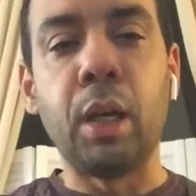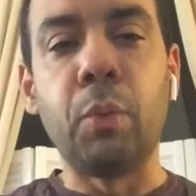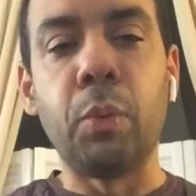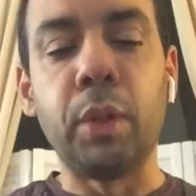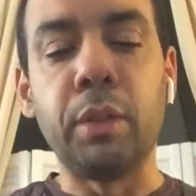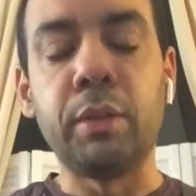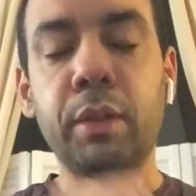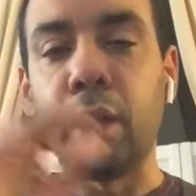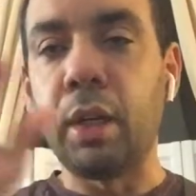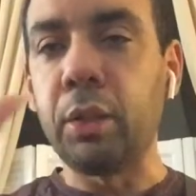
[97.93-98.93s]
we
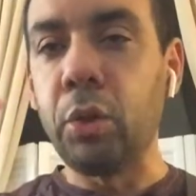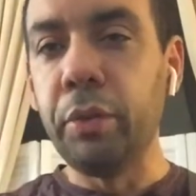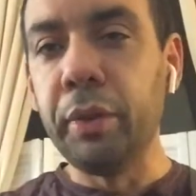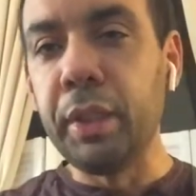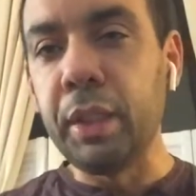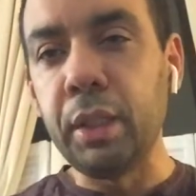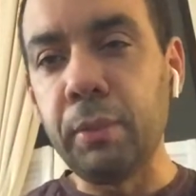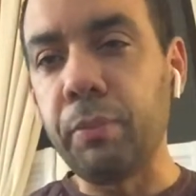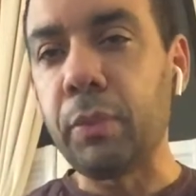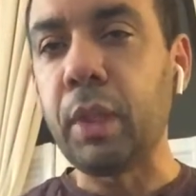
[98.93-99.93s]
start on D
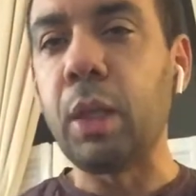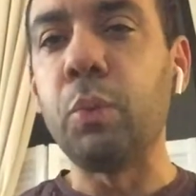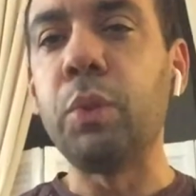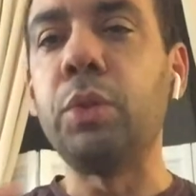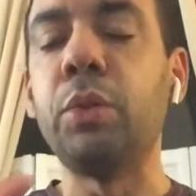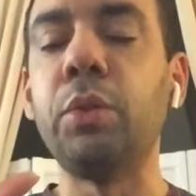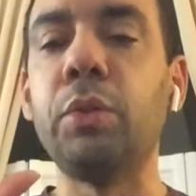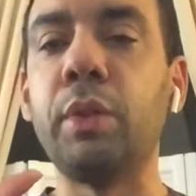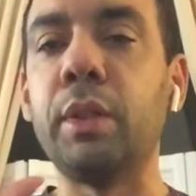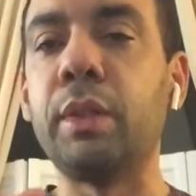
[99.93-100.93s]
and we choose
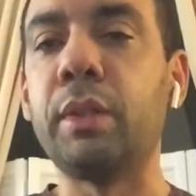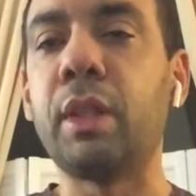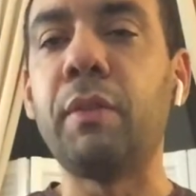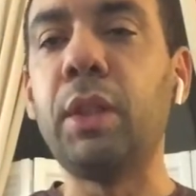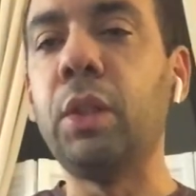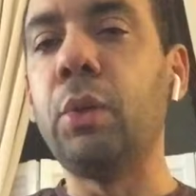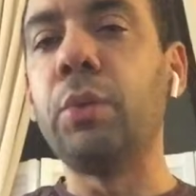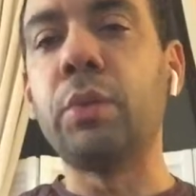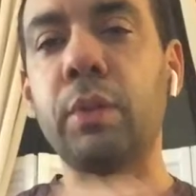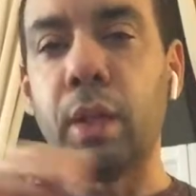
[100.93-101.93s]
these 7
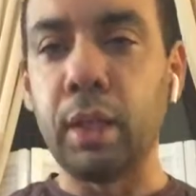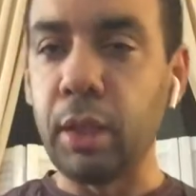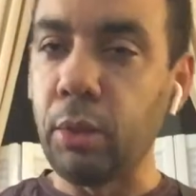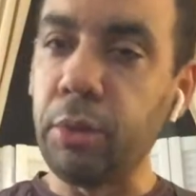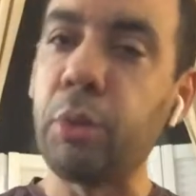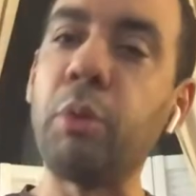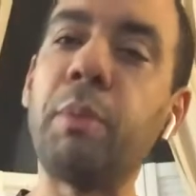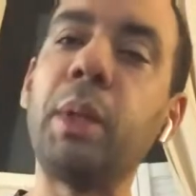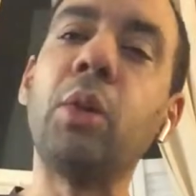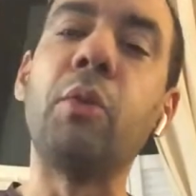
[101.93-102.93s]
notes, and they also
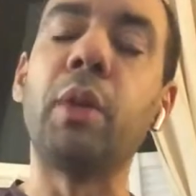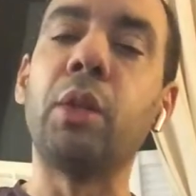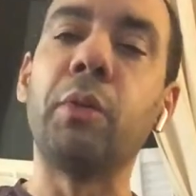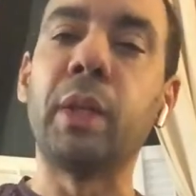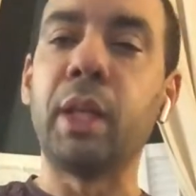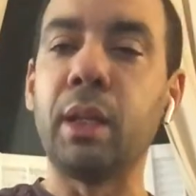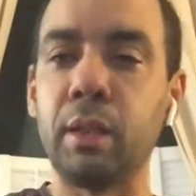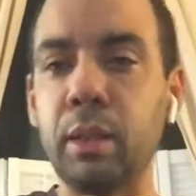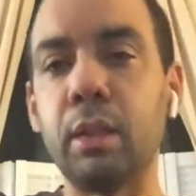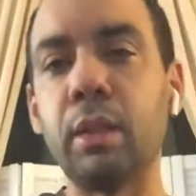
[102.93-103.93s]
repeat over and over
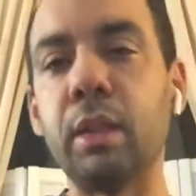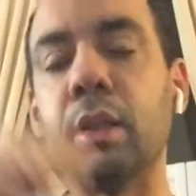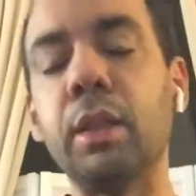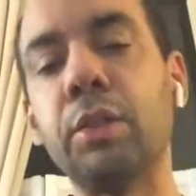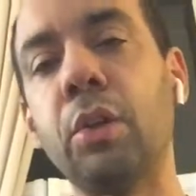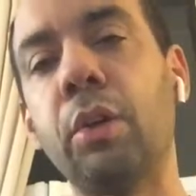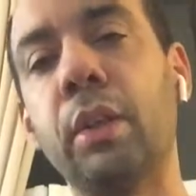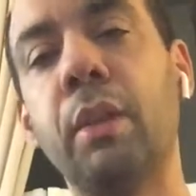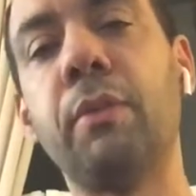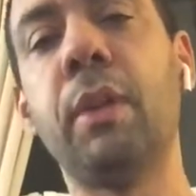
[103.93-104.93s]
again in each
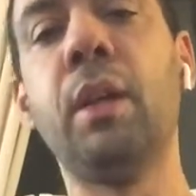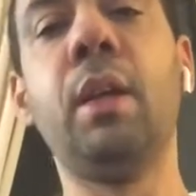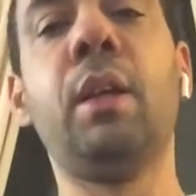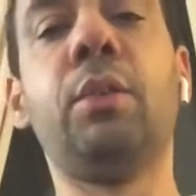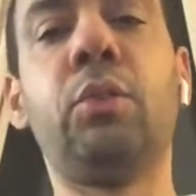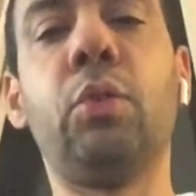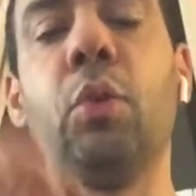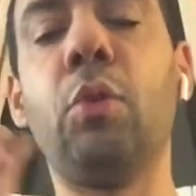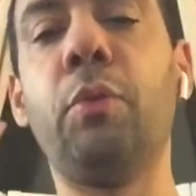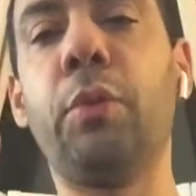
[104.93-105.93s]
octave.
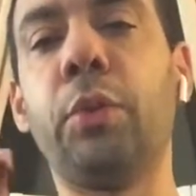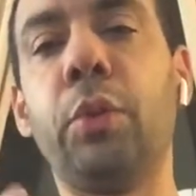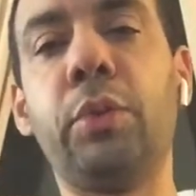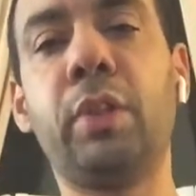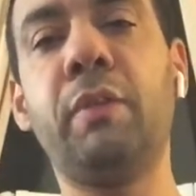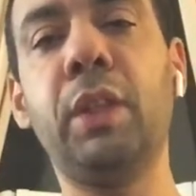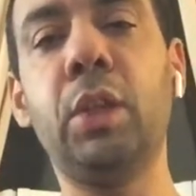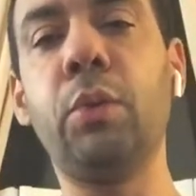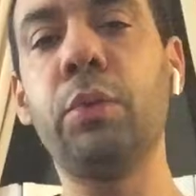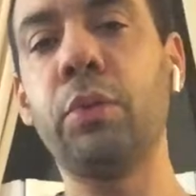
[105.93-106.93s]
So for those 7
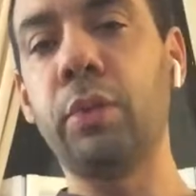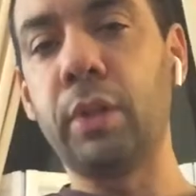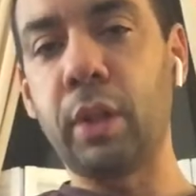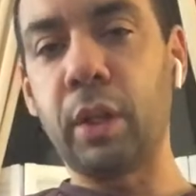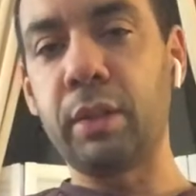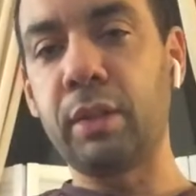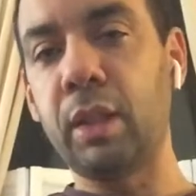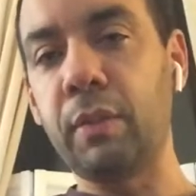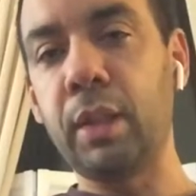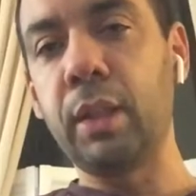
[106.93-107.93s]
notes, there are
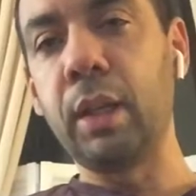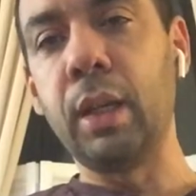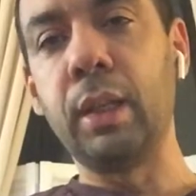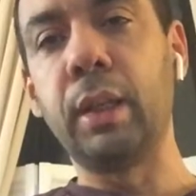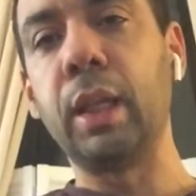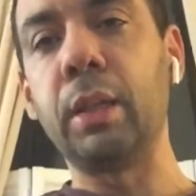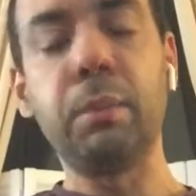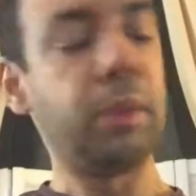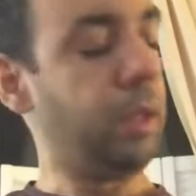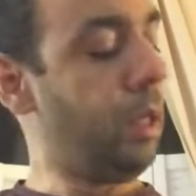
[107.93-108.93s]
7
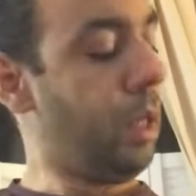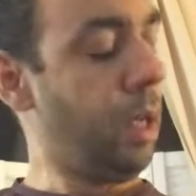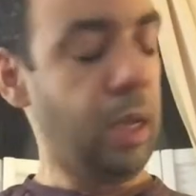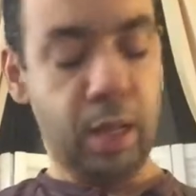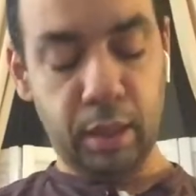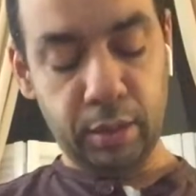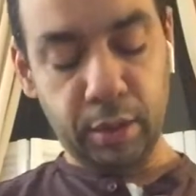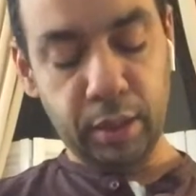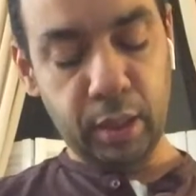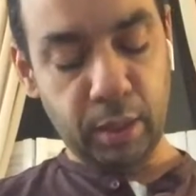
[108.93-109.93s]
names, and these are
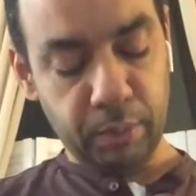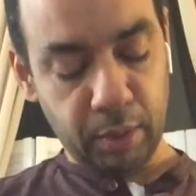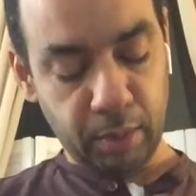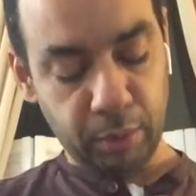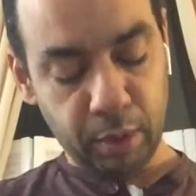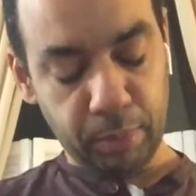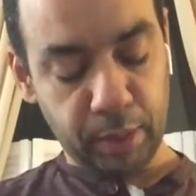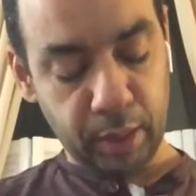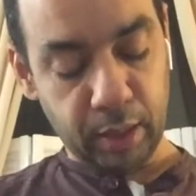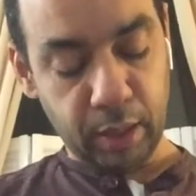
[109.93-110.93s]
the names. I'm gonna
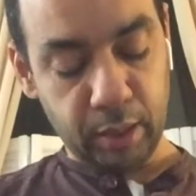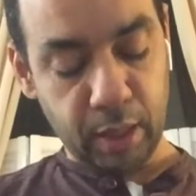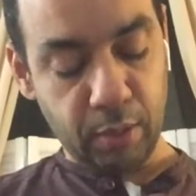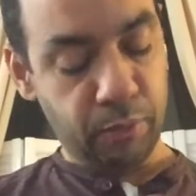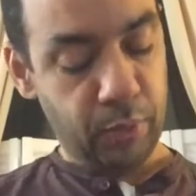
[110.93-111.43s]
play it now.